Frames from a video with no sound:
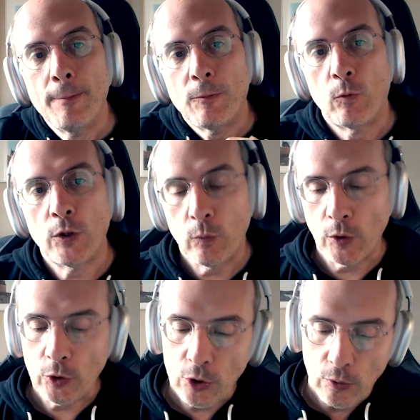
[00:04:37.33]

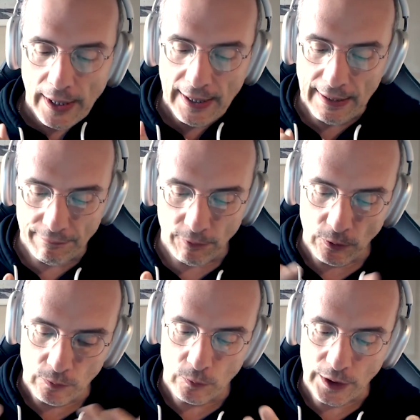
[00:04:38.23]
what you have,
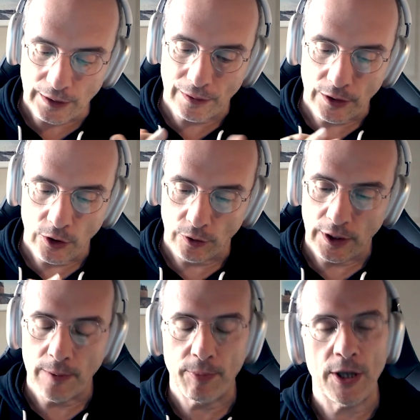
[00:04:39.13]

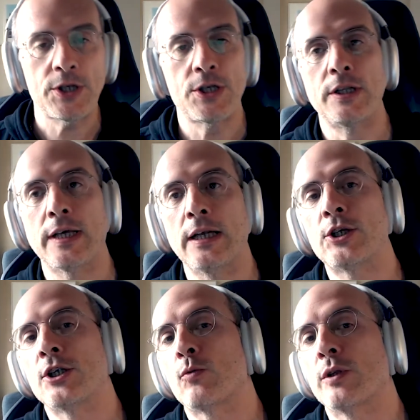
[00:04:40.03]
in the process
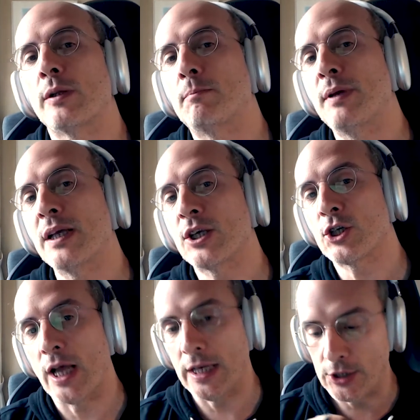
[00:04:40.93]
intelligence, what the biggest
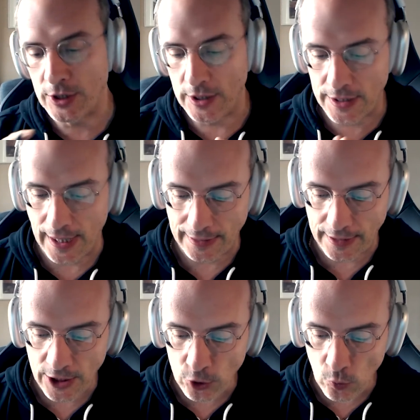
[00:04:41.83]
challenge is that
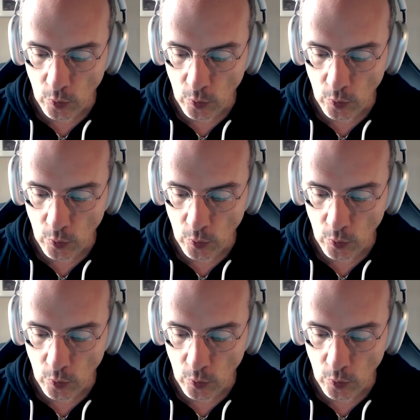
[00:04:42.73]
these two